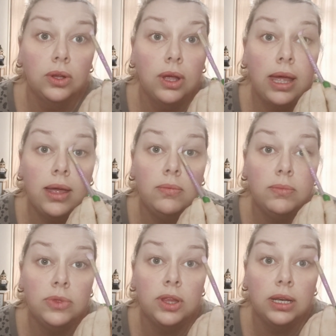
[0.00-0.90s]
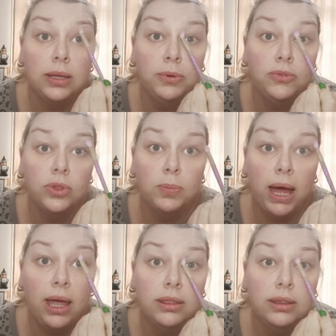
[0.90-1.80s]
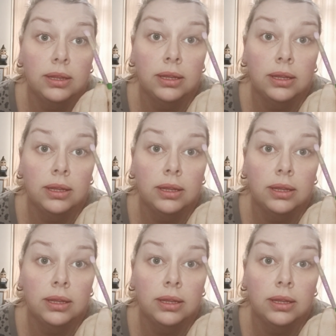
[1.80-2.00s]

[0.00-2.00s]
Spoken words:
the lip of the bath.